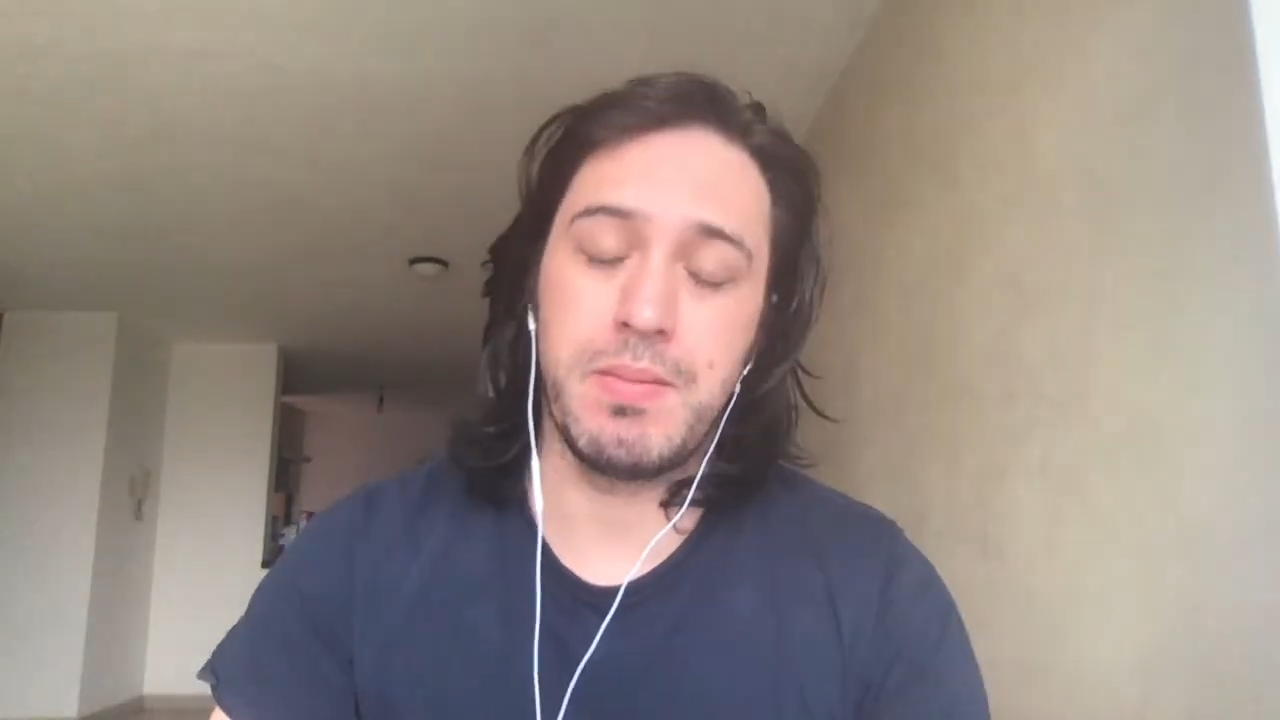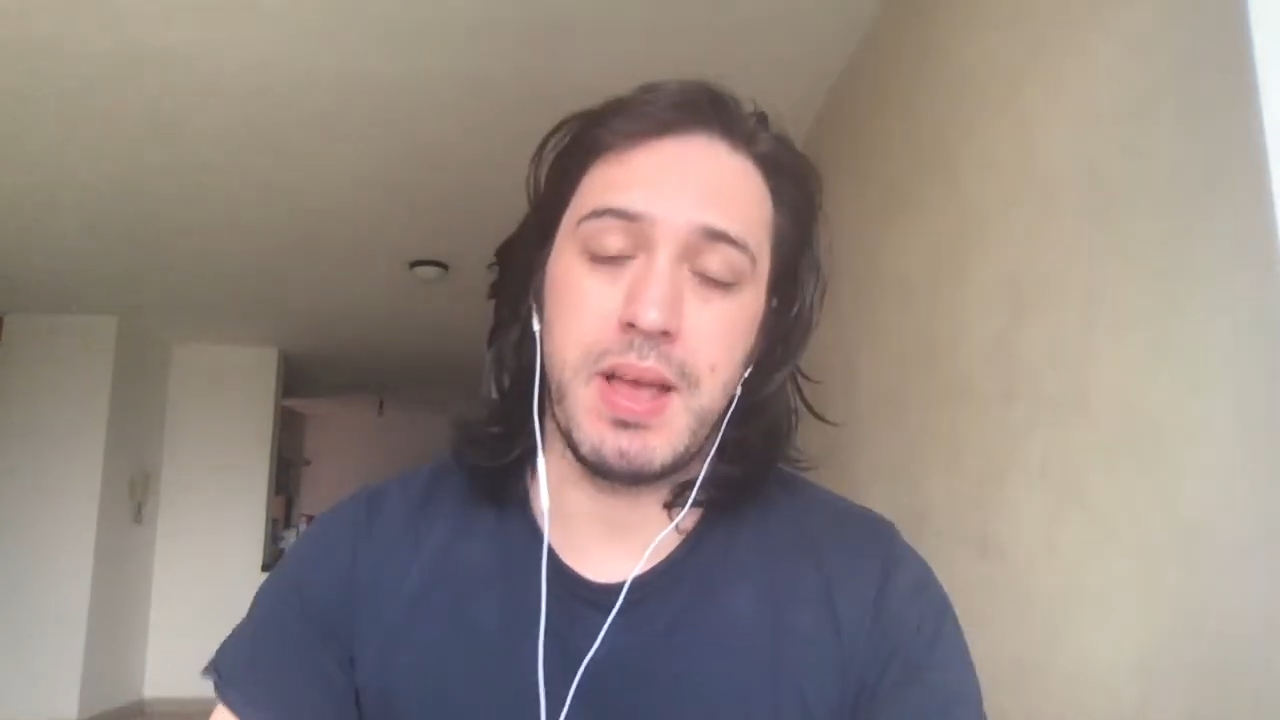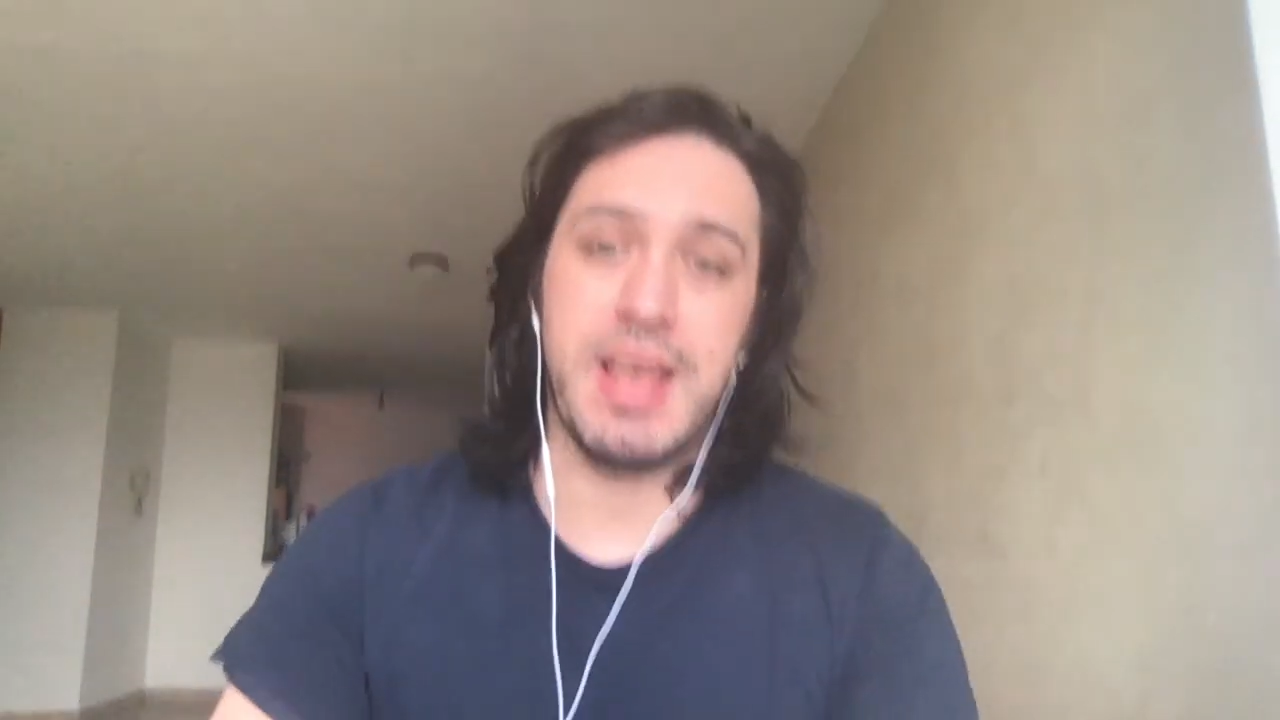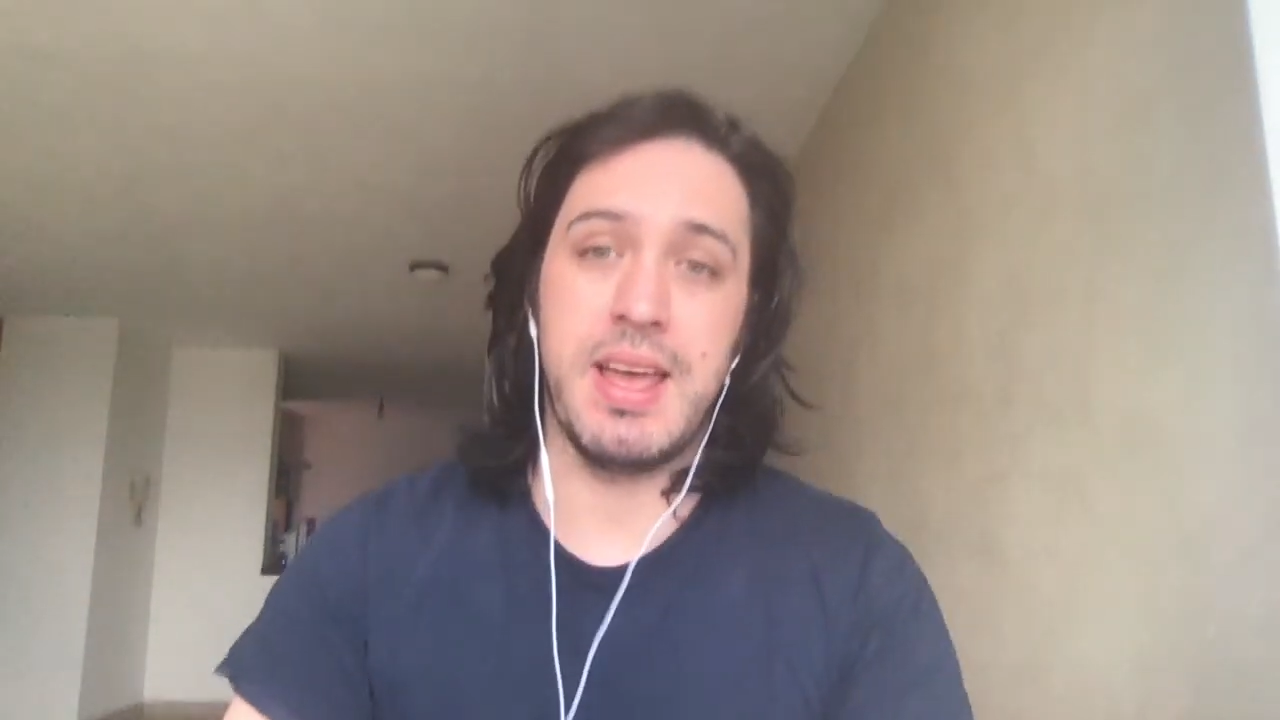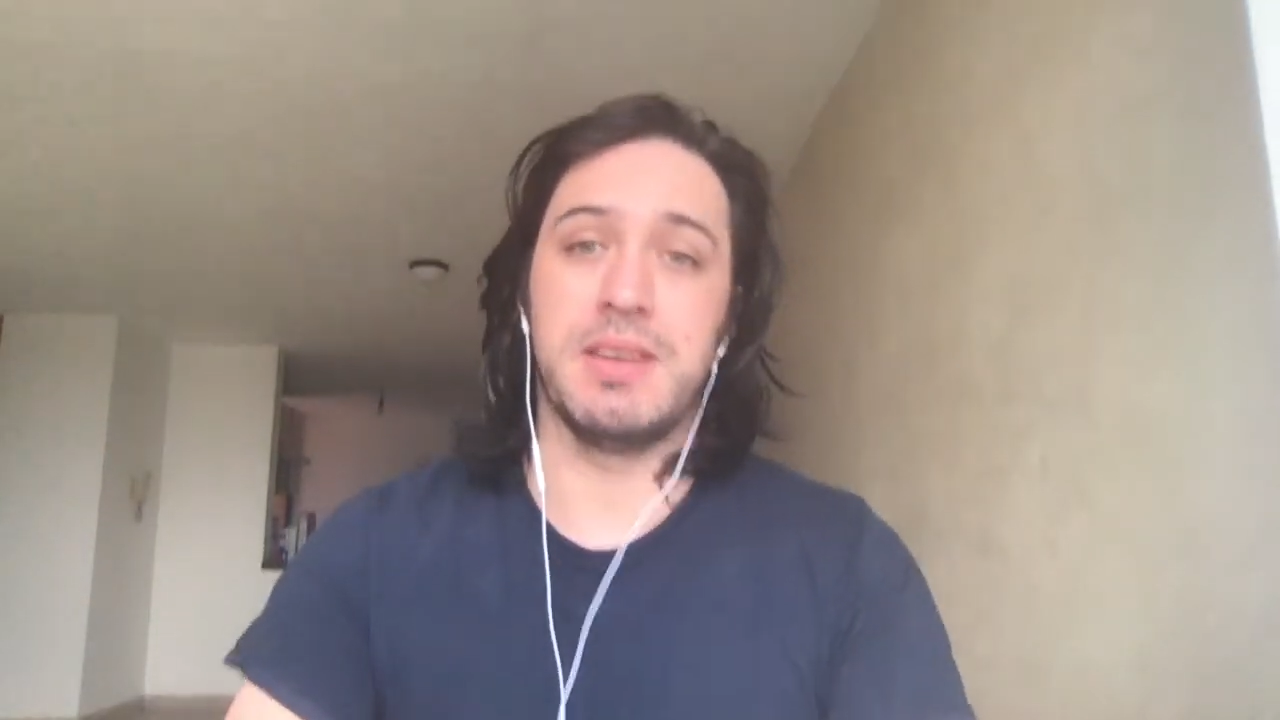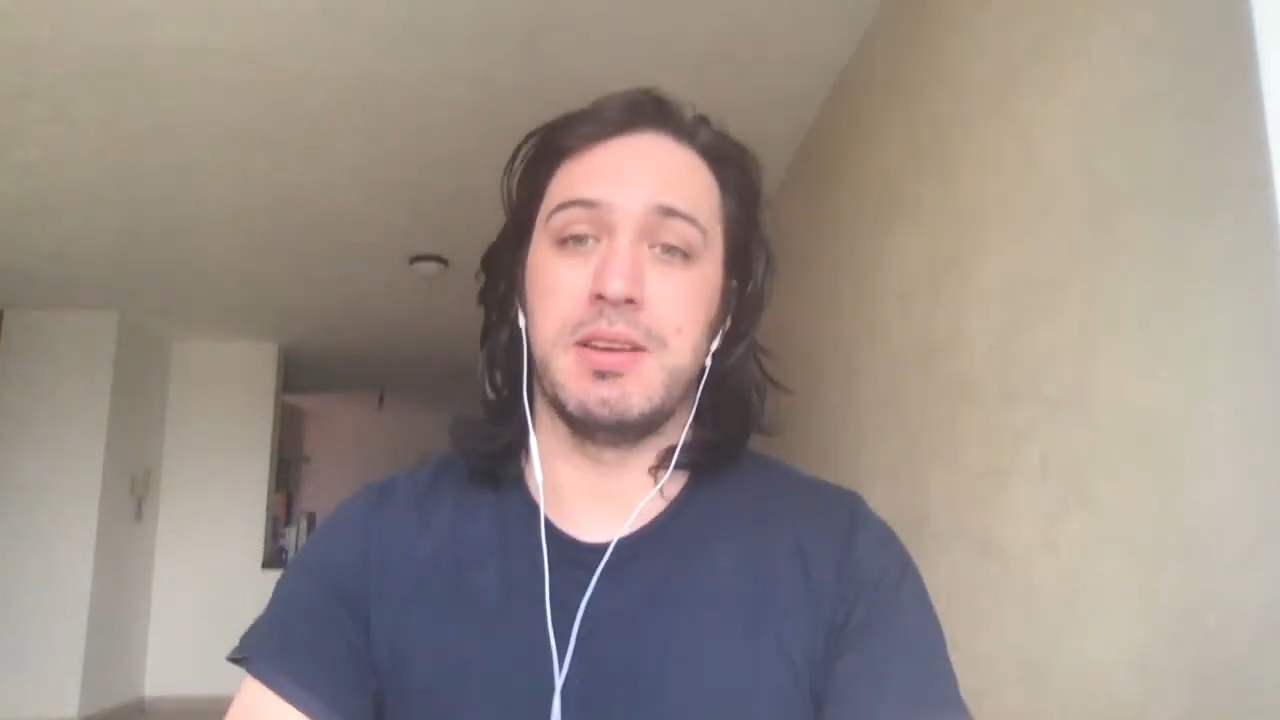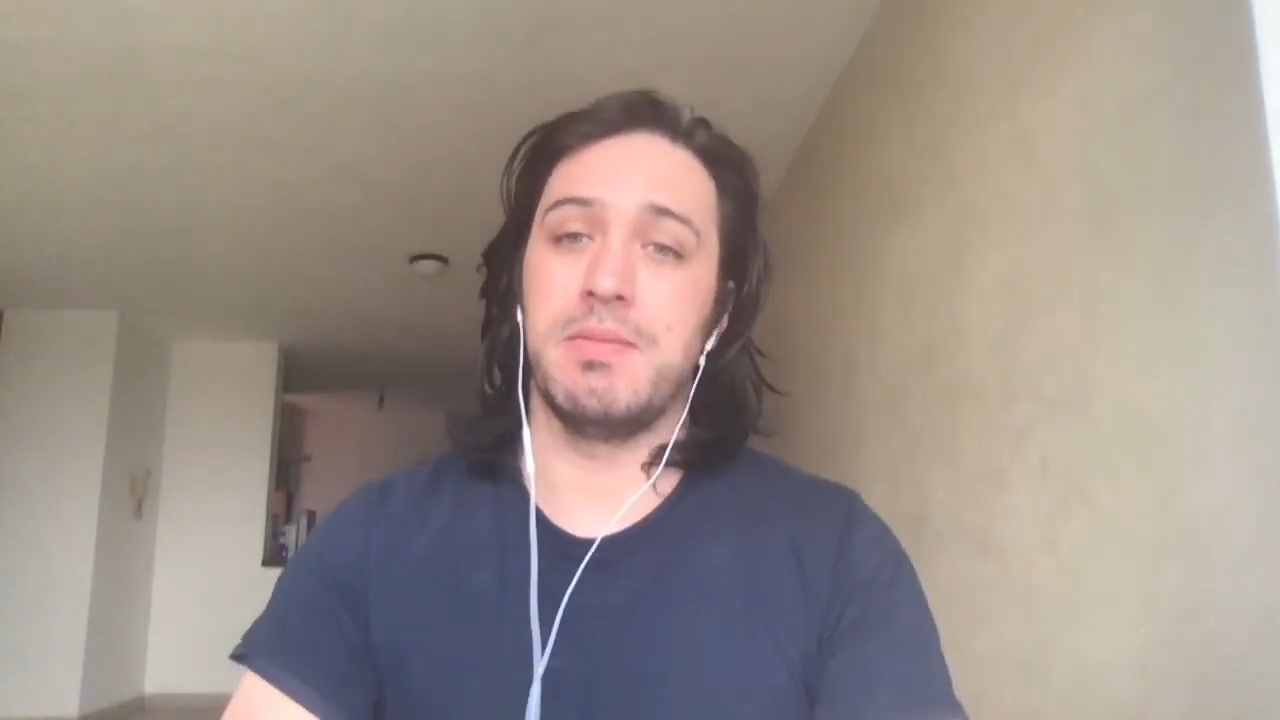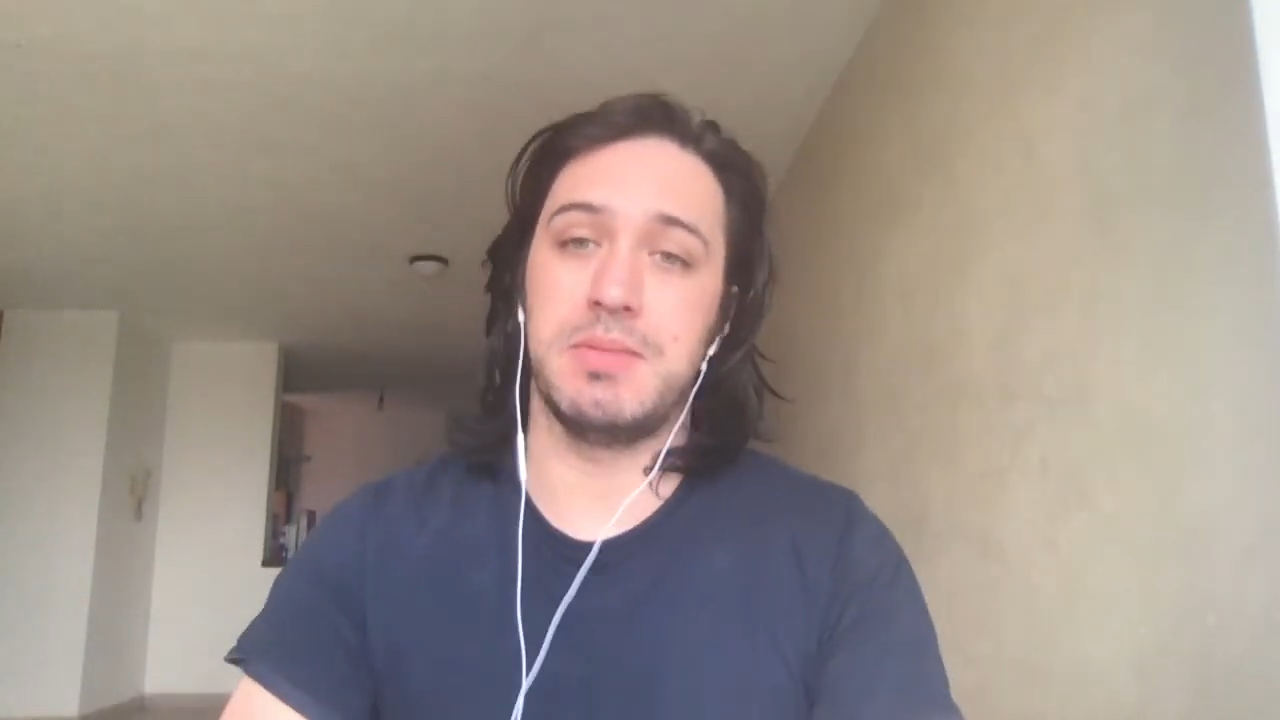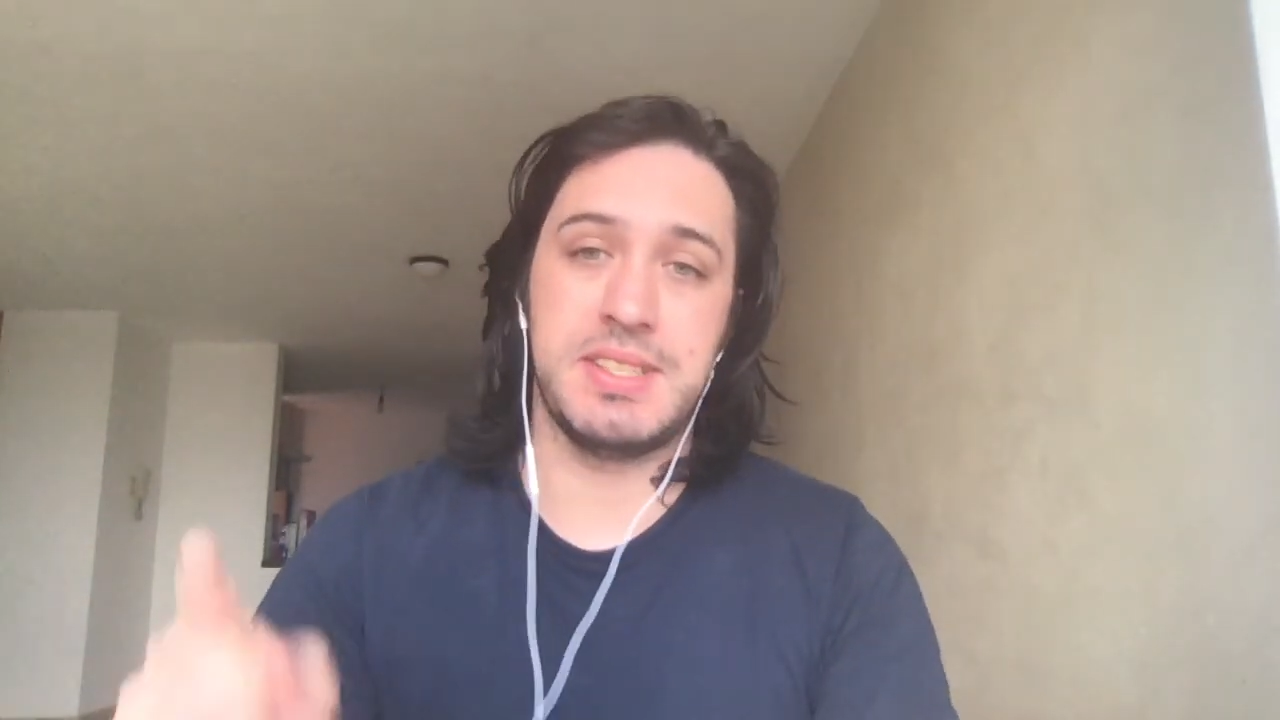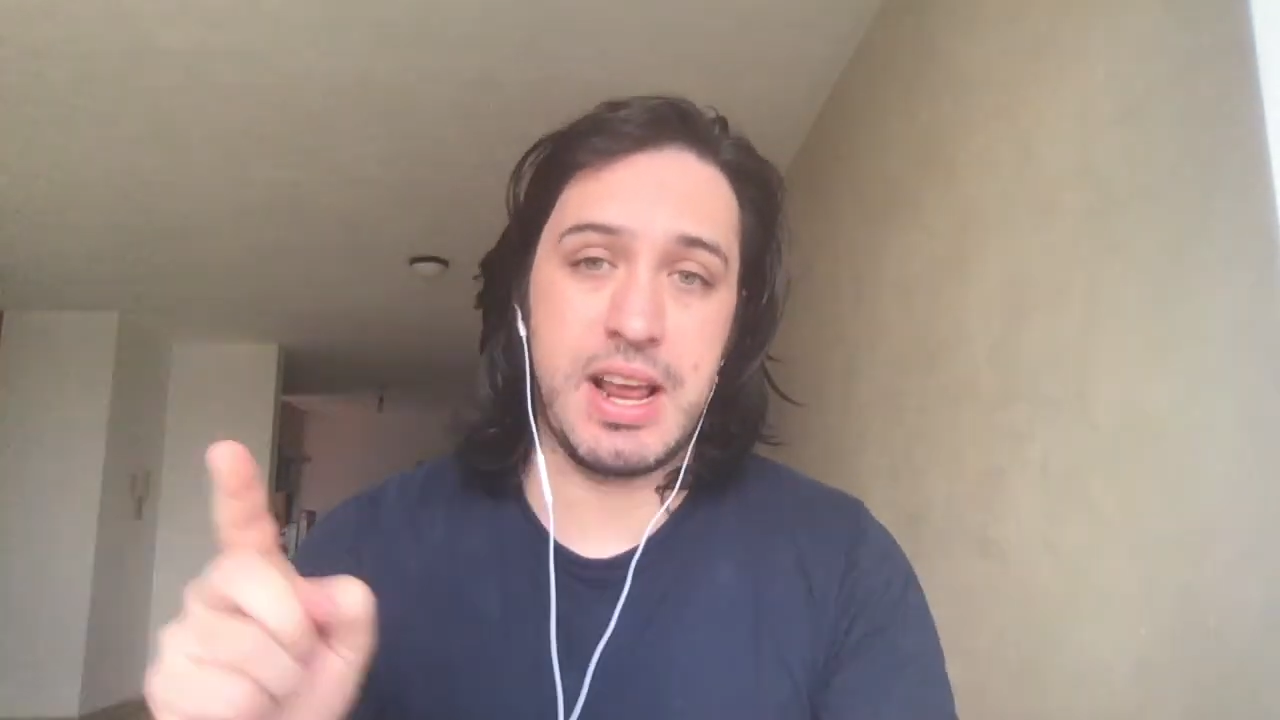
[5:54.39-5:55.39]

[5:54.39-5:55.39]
And stay